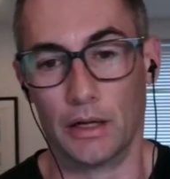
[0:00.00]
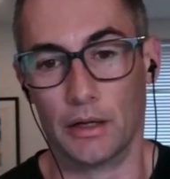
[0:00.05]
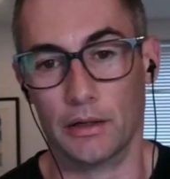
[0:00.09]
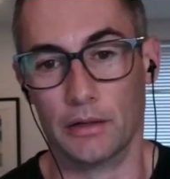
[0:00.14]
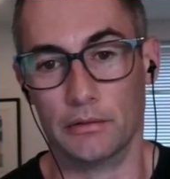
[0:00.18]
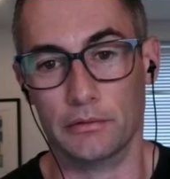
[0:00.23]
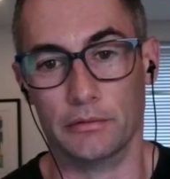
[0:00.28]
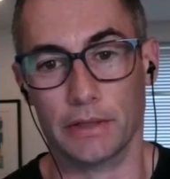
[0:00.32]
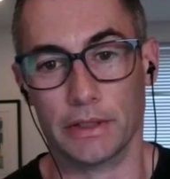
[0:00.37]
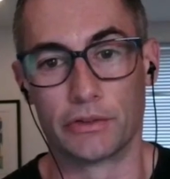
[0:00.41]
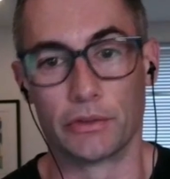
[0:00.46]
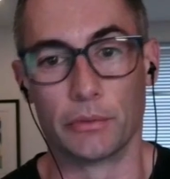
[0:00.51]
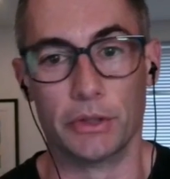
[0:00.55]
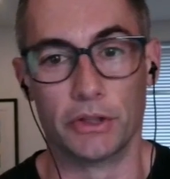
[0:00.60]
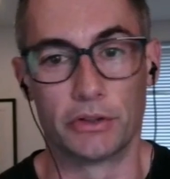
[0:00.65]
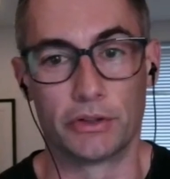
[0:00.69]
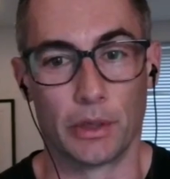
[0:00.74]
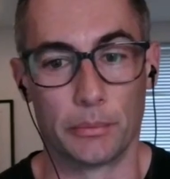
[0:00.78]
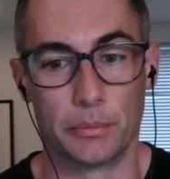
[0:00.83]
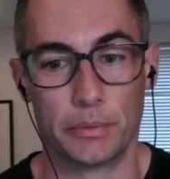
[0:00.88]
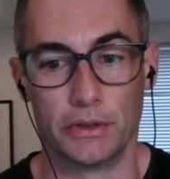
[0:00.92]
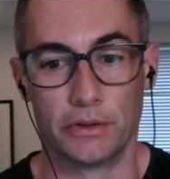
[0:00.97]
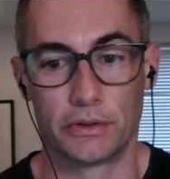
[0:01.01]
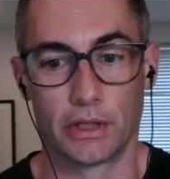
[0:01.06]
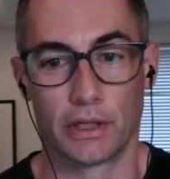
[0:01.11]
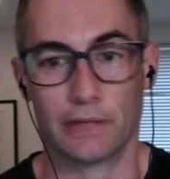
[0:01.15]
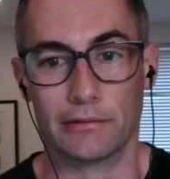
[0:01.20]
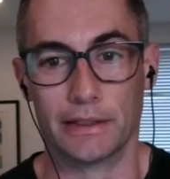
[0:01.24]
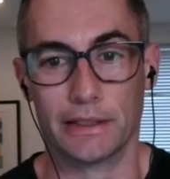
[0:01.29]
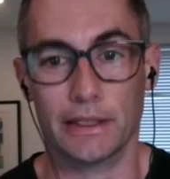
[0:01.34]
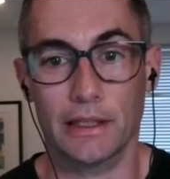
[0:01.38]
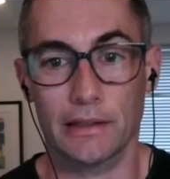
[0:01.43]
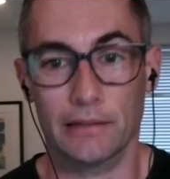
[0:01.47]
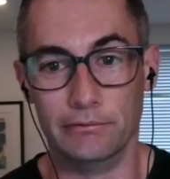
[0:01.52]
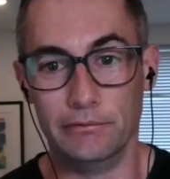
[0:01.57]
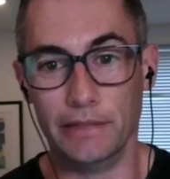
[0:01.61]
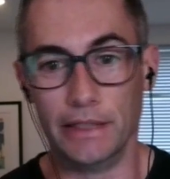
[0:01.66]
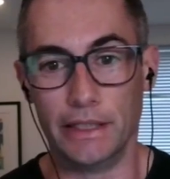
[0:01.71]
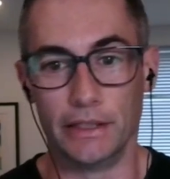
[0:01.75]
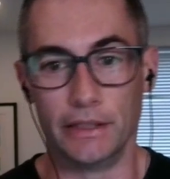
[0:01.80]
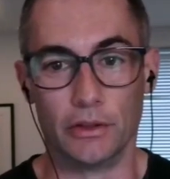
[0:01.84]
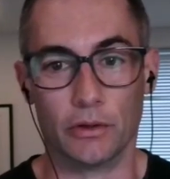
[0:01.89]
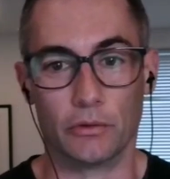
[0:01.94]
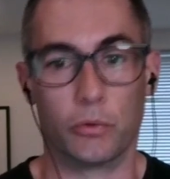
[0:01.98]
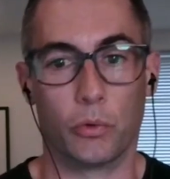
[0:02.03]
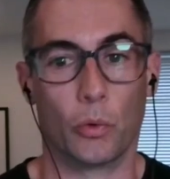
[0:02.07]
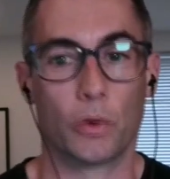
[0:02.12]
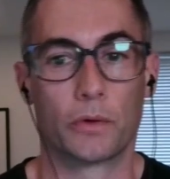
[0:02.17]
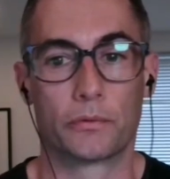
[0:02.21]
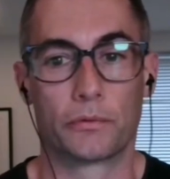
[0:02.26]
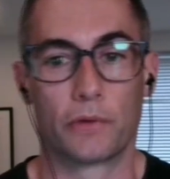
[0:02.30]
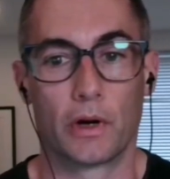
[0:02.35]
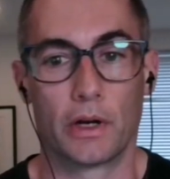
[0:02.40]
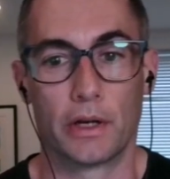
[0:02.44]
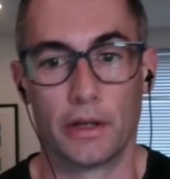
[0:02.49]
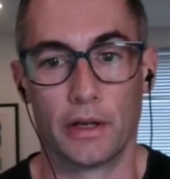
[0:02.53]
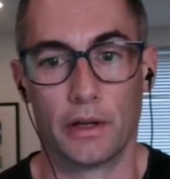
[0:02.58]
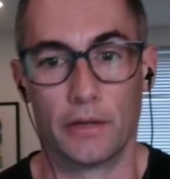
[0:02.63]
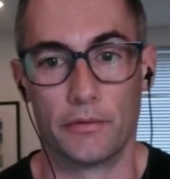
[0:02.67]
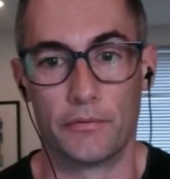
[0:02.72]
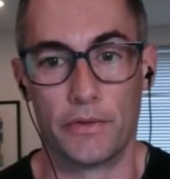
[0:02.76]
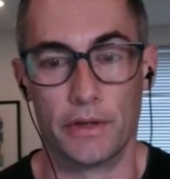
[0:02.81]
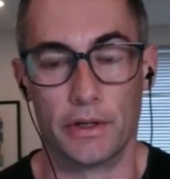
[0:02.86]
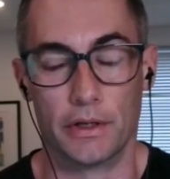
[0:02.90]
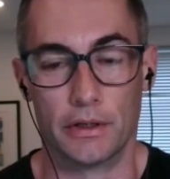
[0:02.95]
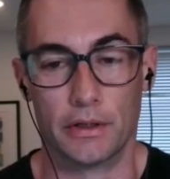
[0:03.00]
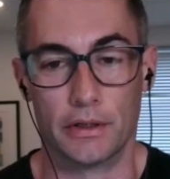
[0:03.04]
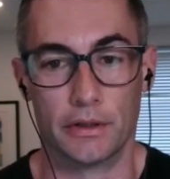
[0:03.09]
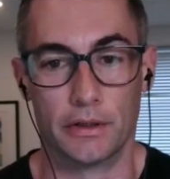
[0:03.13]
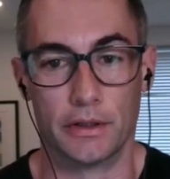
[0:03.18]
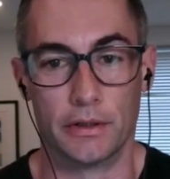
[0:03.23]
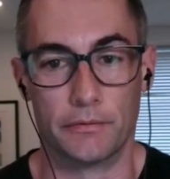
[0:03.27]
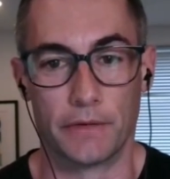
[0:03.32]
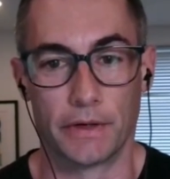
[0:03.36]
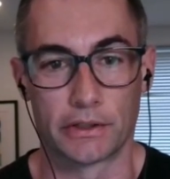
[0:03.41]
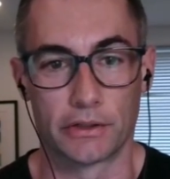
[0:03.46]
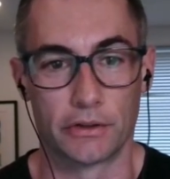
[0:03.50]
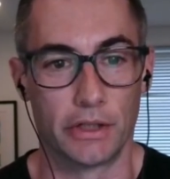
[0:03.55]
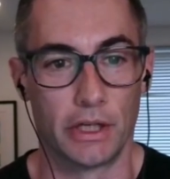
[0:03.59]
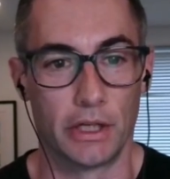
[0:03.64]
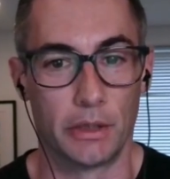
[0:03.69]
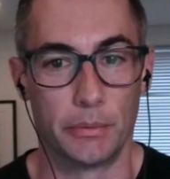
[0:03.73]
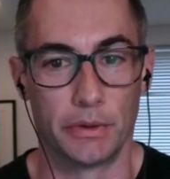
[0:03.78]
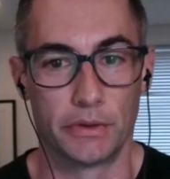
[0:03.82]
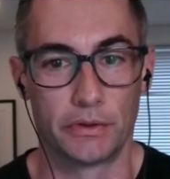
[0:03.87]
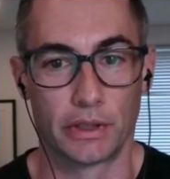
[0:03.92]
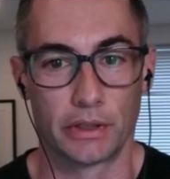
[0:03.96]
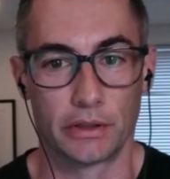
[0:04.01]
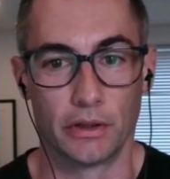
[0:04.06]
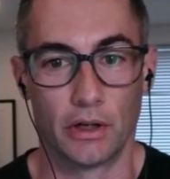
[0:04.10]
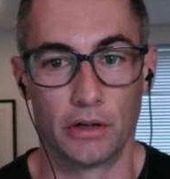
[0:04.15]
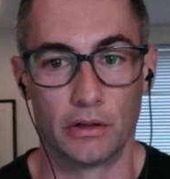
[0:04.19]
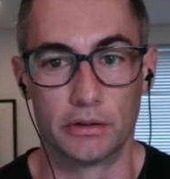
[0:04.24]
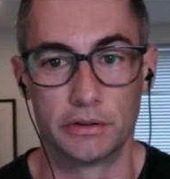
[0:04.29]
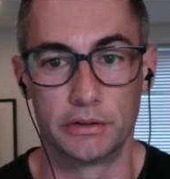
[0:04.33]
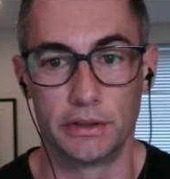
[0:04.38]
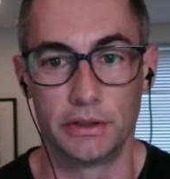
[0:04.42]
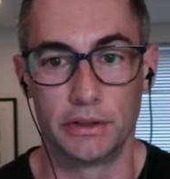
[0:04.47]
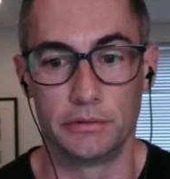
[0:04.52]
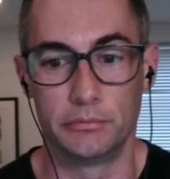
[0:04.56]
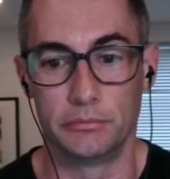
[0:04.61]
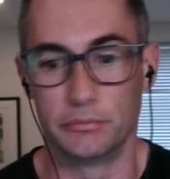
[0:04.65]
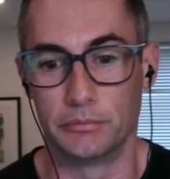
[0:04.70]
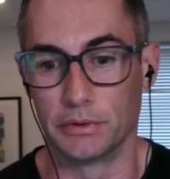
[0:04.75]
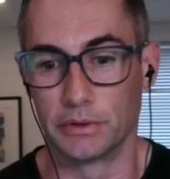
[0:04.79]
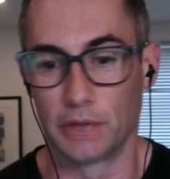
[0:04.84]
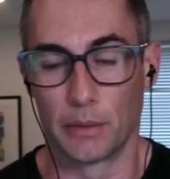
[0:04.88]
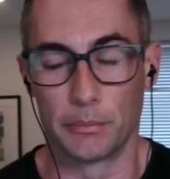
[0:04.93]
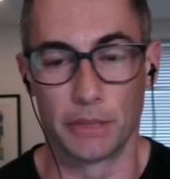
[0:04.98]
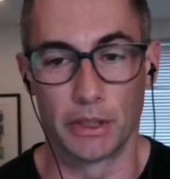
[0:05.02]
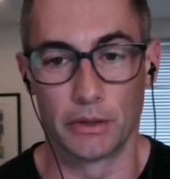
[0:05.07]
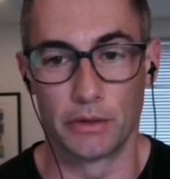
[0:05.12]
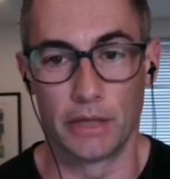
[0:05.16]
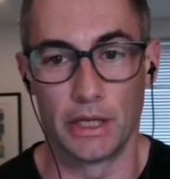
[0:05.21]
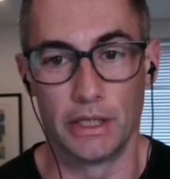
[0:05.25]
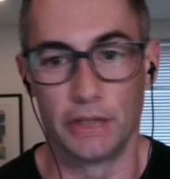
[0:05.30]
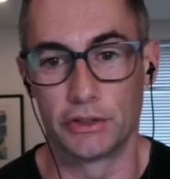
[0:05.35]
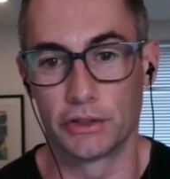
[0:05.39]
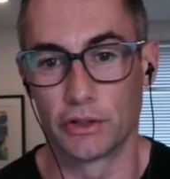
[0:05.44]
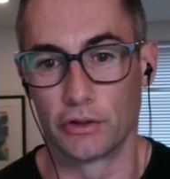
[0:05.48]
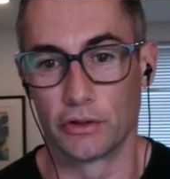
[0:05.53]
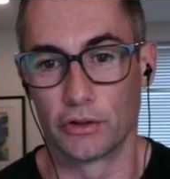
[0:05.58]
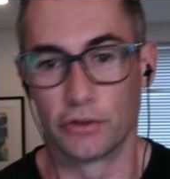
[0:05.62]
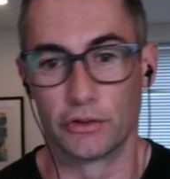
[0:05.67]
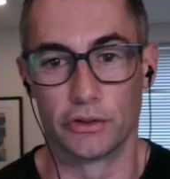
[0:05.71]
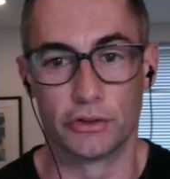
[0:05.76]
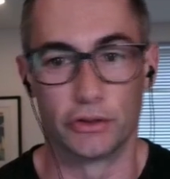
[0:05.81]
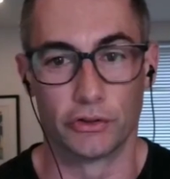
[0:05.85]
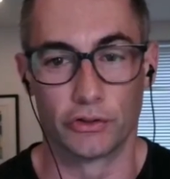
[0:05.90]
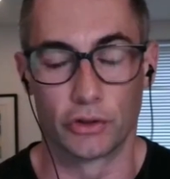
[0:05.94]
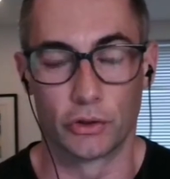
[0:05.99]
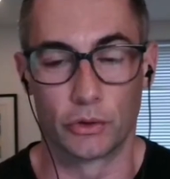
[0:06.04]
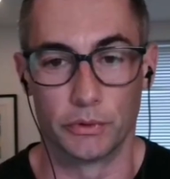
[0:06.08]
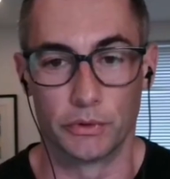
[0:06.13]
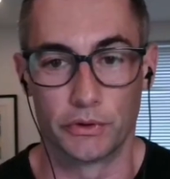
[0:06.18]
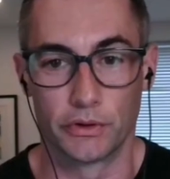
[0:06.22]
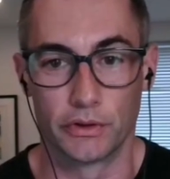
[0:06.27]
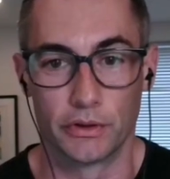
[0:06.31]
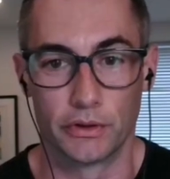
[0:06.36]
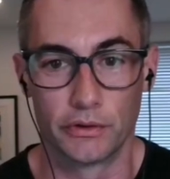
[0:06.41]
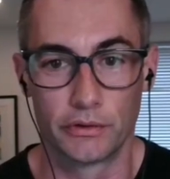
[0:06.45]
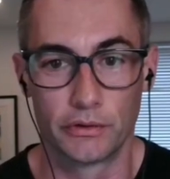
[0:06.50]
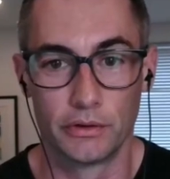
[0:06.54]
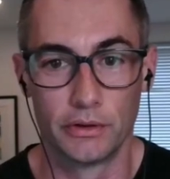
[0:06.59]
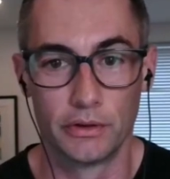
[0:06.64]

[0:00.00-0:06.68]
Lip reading: like some of these companies kind of like leading the forefront of the vector database technology coming out of Asia, or is it just a coincidence?